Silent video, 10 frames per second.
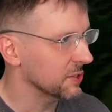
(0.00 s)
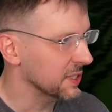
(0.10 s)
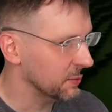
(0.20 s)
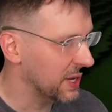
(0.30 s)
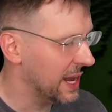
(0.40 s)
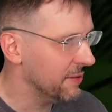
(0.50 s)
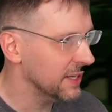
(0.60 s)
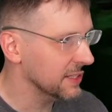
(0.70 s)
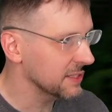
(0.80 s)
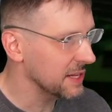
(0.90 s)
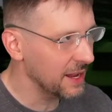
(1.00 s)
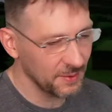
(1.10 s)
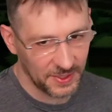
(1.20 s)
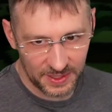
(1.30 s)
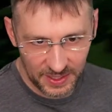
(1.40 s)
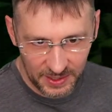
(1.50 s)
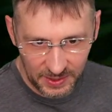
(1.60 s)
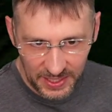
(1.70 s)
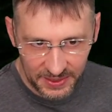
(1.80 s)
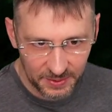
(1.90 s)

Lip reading: This is not in yet.